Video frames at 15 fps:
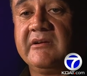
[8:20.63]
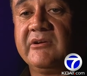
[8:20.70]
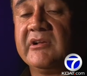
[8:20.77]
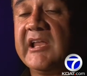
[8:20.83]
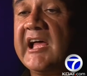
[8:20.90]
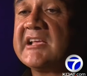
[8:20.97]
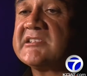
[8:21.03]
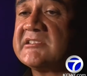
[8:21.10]
Her
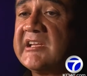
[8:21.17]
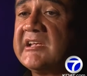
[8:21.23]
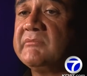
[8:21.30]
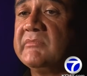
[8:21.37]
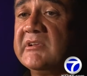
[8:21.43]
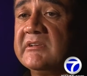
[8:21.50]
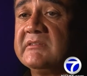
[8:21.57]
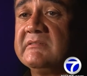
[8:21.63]
last
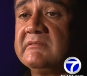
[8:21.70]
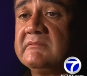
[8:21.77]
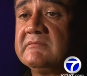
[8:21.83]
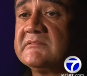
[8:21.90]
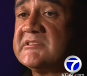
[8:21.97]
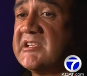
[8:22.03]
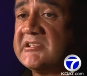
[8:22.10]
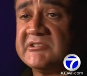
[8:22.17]
statement
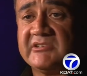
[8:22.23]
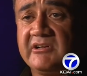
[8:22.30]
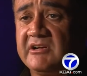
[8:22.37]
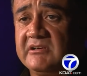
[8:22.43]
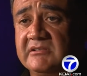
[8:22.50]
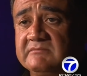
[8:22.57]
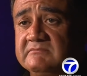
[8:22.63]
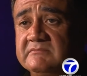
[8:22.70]
says it
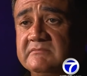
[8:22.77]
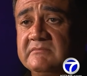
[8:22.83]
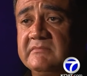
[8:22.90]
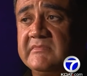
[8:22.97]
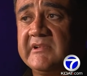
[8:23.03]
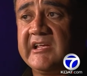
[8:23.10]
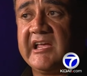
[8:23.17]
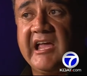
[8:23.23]
all mm
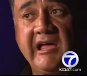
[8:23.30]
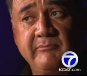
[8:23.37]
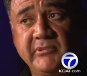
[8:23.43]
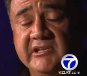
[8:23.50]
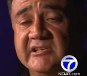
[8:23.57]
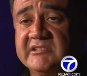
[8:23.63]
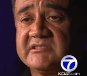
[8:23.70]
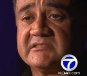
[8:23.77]
-hmm.
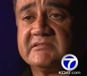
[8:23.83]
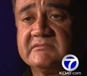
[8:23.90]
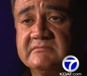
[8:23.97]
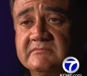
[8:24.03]
happiness.